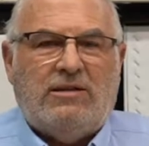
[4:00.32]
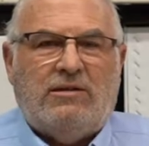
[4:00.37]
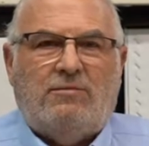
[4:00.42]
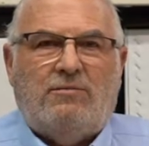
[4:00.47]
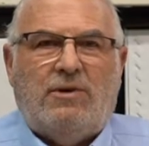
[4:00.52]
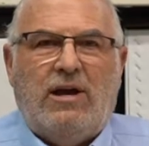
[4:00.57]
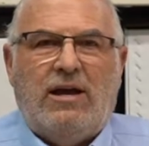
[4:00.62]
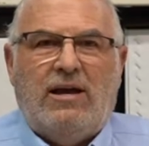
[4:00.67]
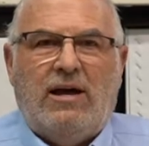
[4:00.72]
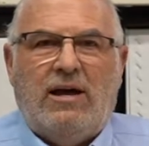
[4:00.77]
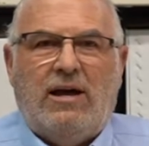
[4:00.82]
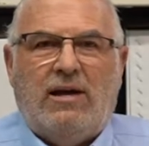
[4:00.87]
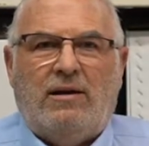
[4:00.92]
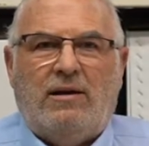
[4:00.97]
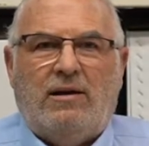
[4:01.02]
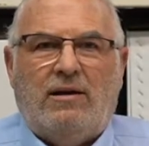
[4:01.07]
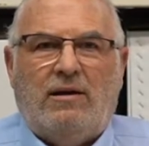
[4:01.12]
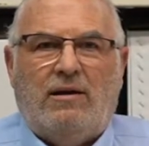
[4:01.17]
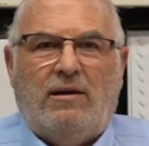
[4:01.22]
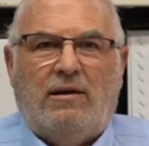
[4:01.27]
a
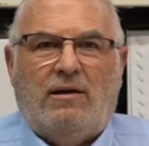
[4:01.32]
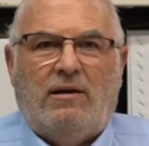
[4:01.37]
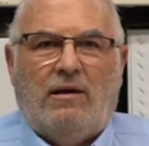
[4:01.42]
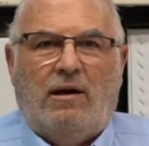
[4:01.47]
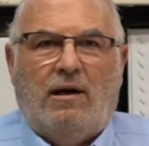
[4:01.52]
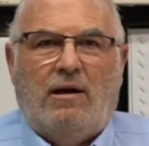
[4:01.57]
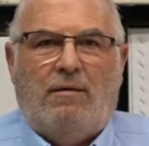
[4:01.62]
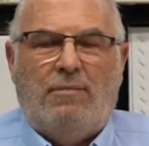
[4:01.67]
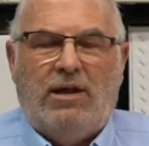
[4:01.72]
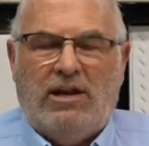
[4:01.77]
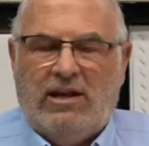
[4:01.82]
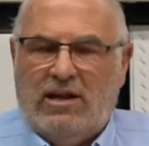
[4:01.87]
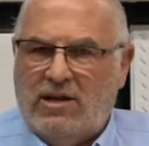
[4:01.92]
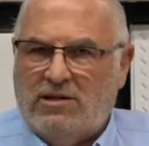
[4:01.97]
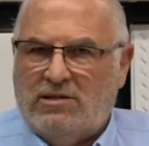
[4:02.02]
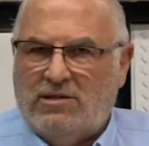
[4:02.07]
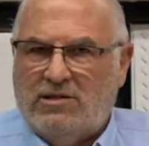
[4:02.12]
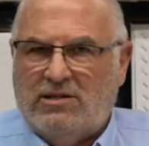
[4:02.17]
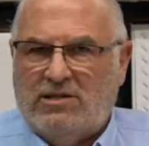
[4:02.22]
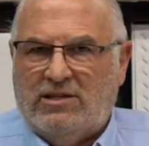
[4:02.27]
radon
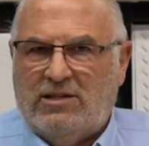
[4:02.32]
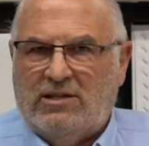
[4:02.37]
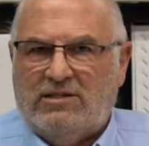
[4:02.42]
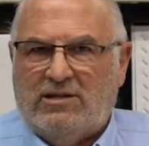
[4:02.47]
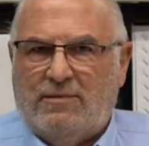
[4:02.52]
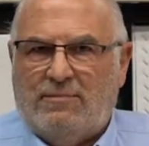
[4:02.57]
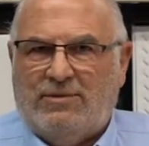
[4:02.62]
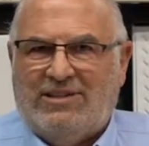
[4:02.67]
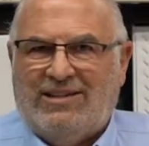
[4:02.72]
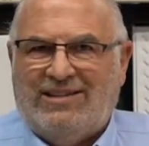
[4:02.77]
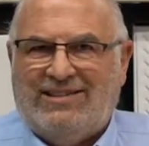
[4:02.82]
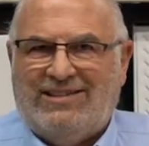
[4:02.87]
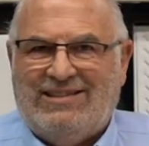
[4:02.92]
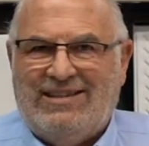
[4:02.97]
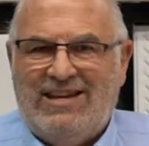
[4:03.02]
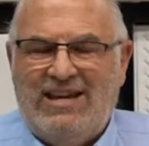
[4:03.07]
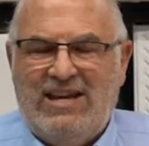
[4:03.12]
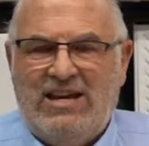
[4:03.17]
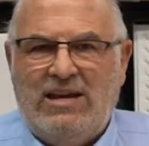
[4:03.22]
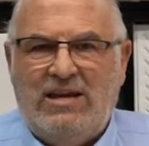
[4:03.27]
mitigation system
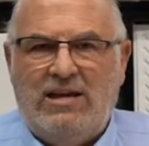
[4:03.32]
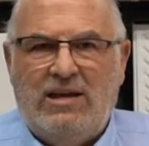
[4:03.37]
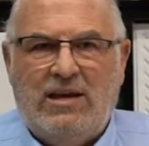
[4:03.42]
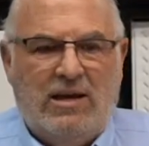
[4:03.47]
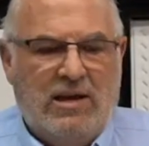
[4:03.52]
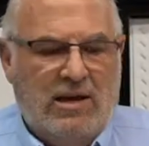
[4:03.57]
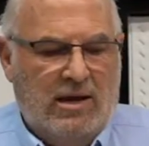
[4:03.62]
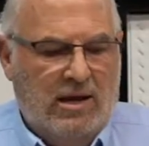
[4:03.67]
succeed